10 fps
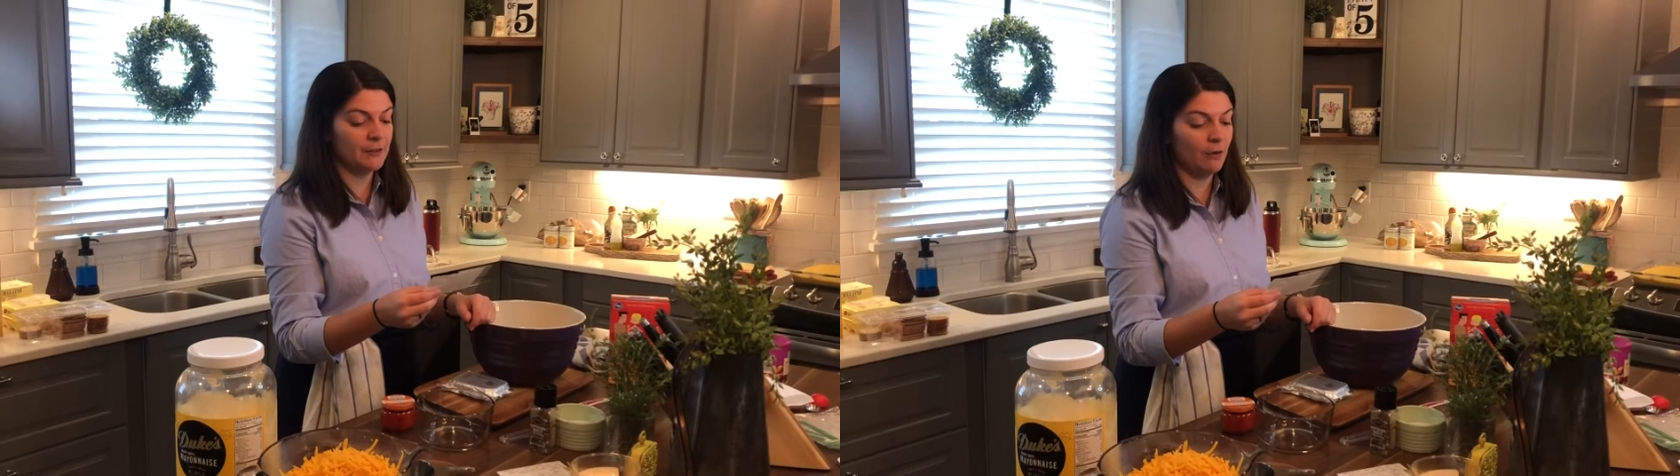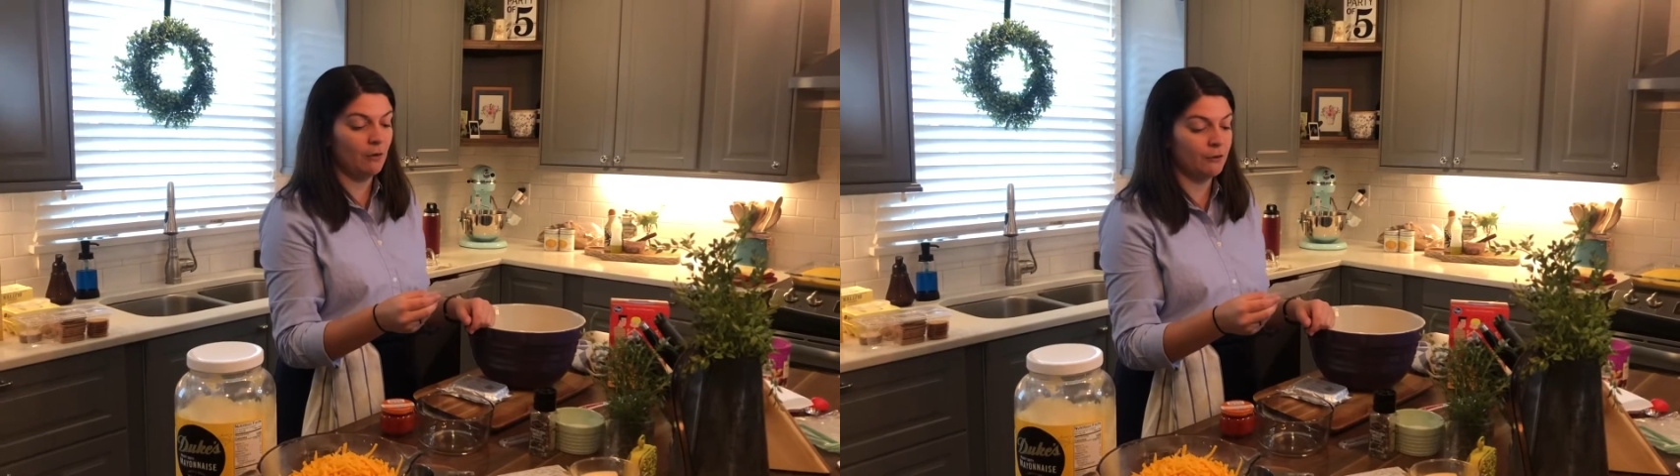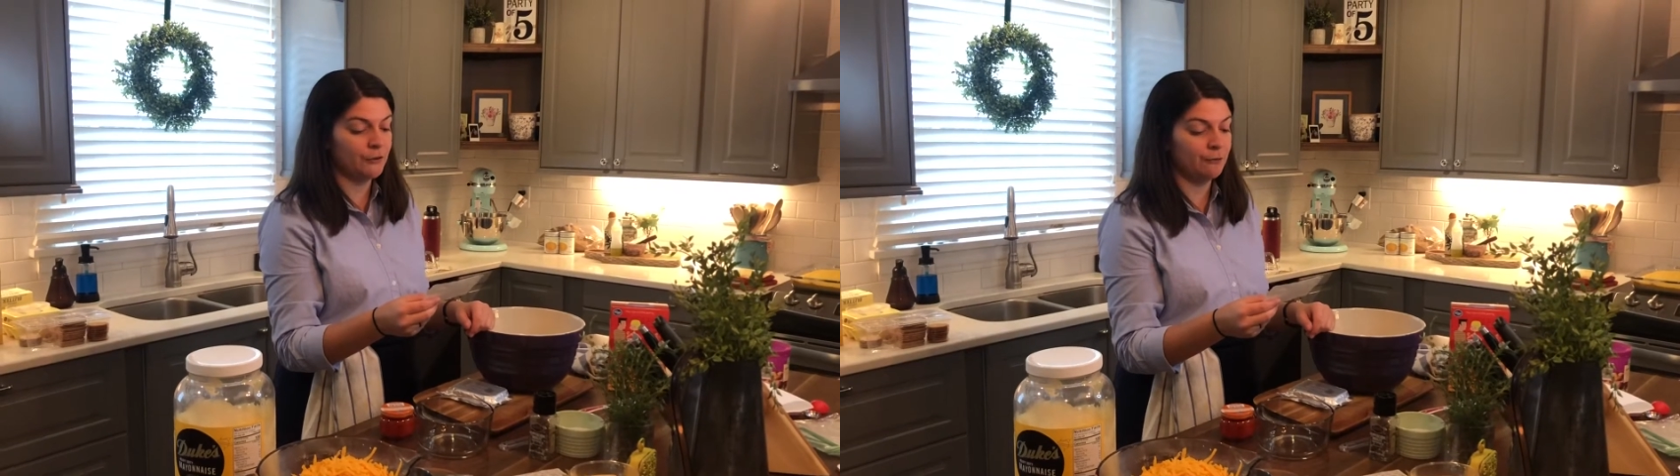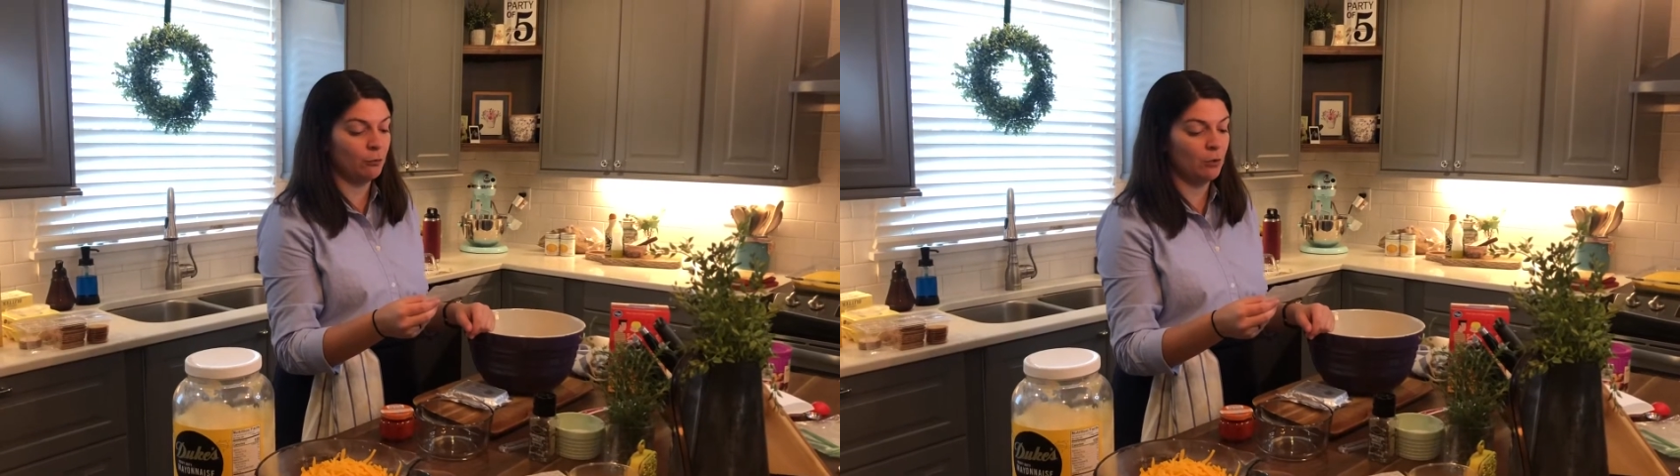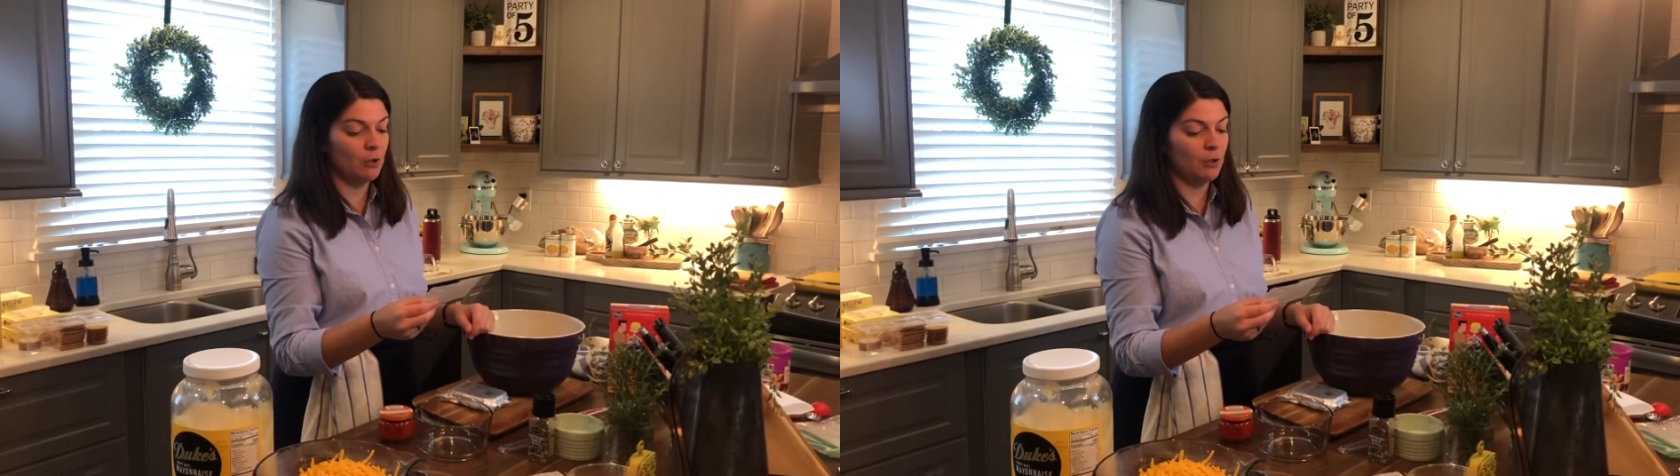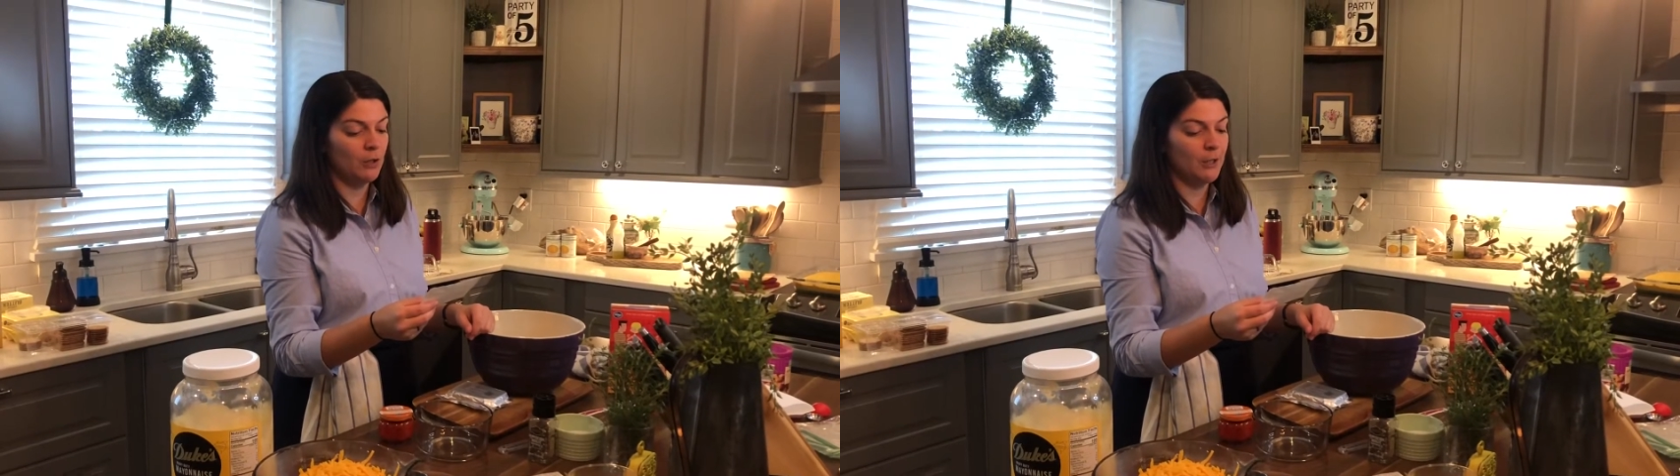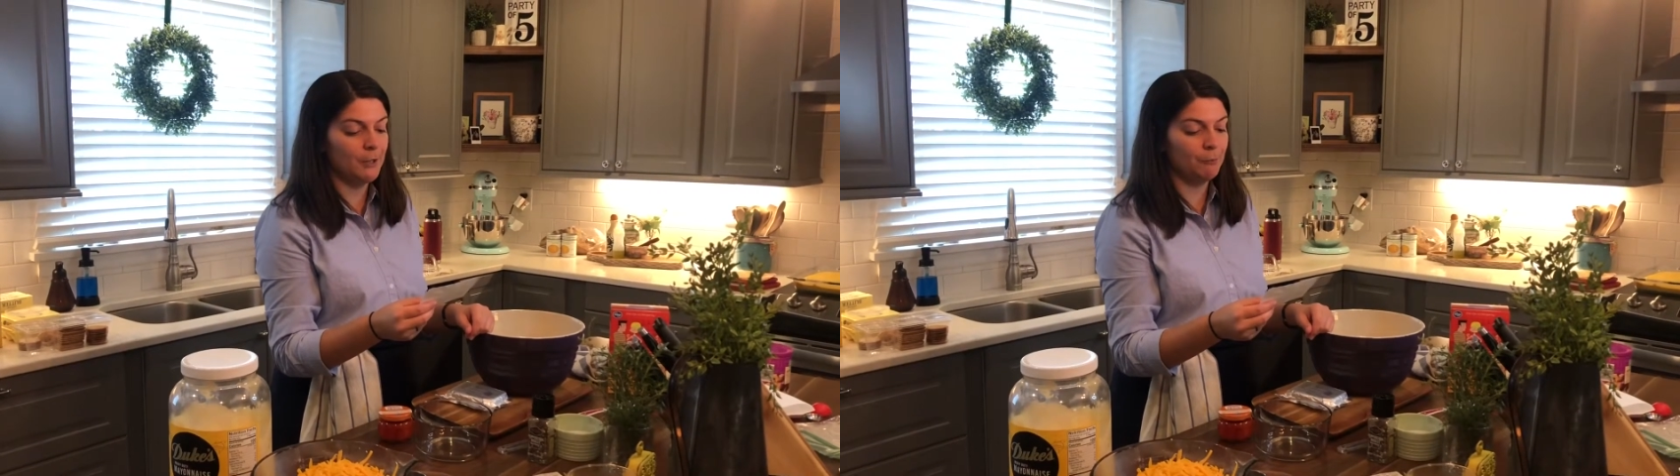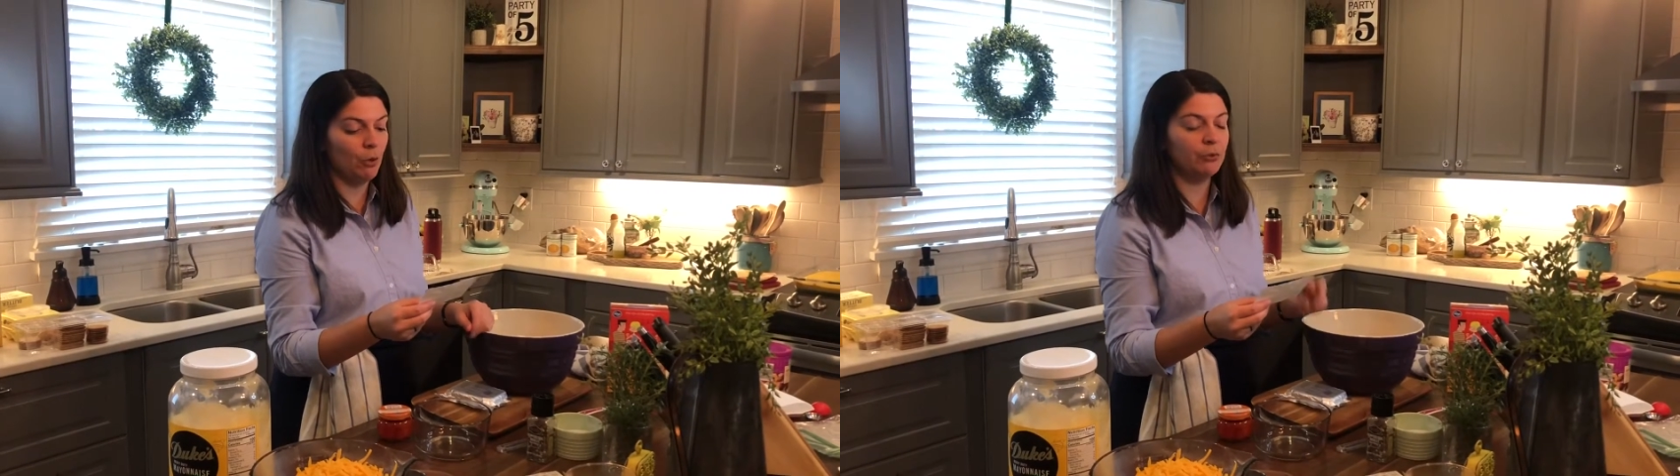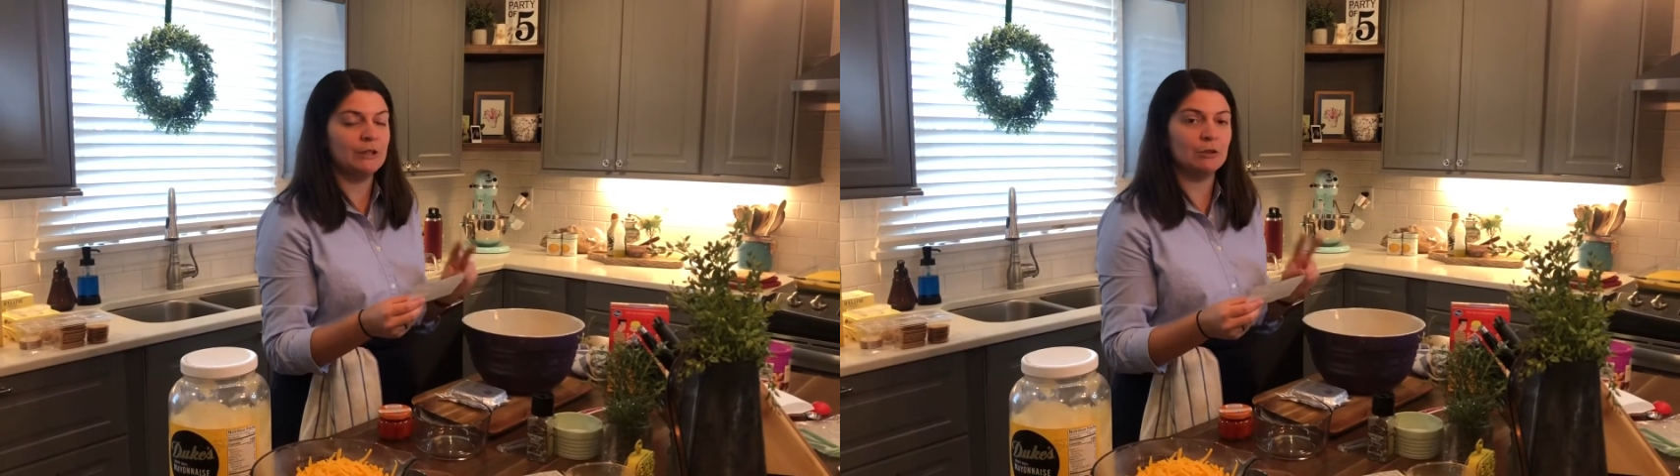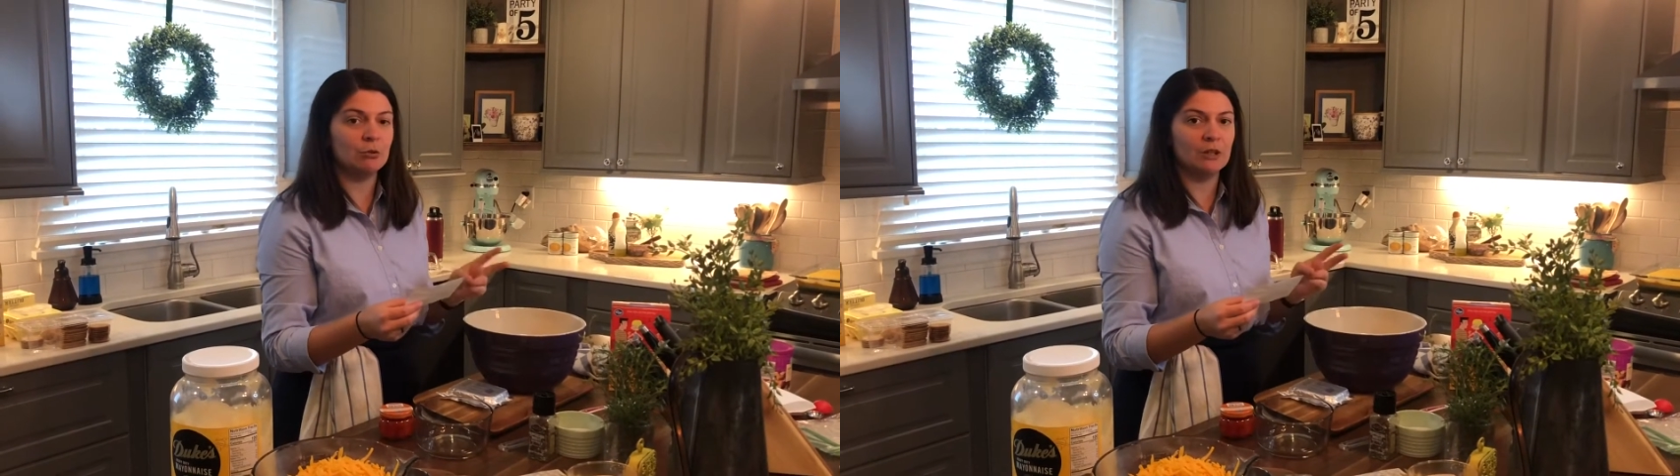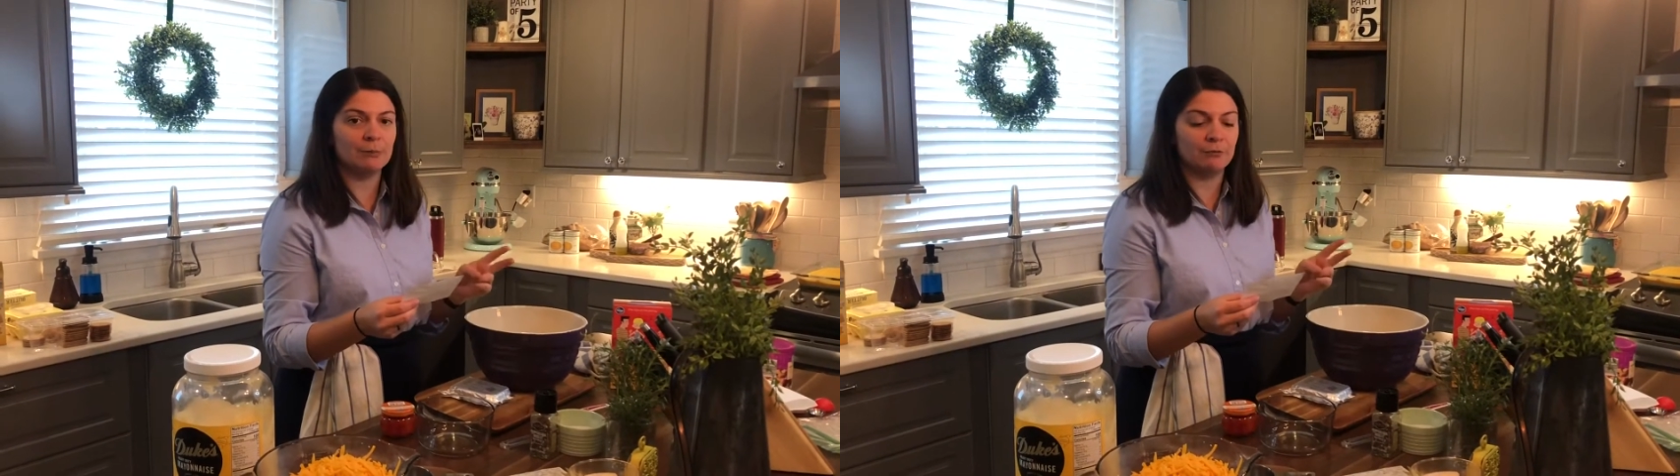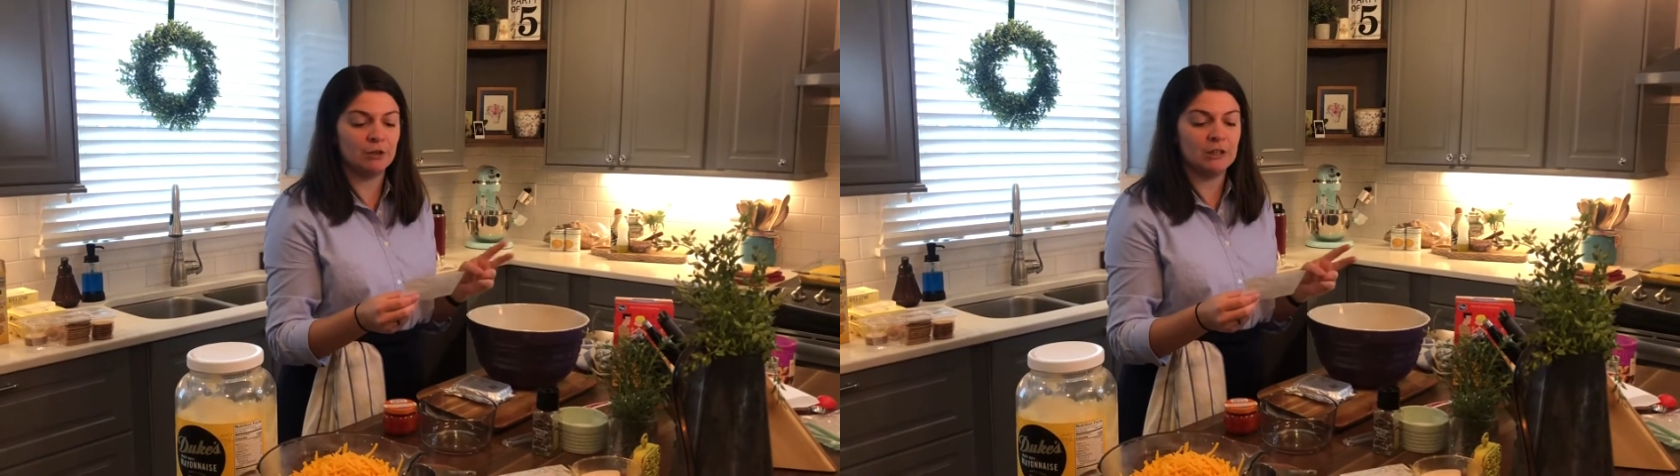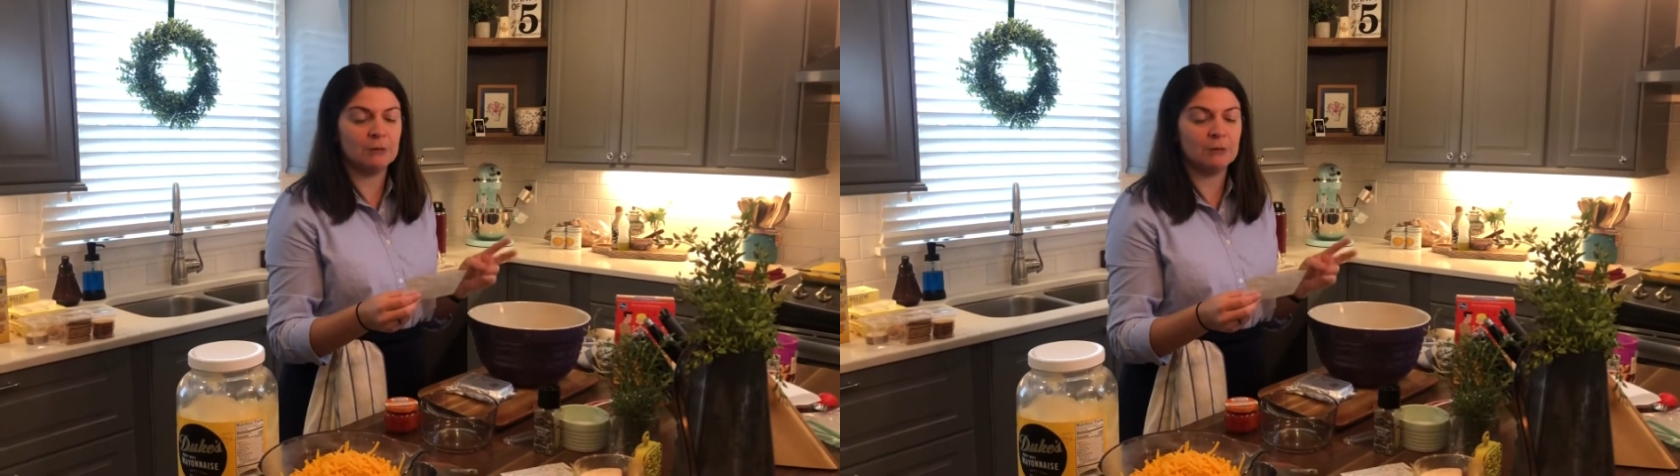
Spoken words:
calls for only 2 cups of cheese,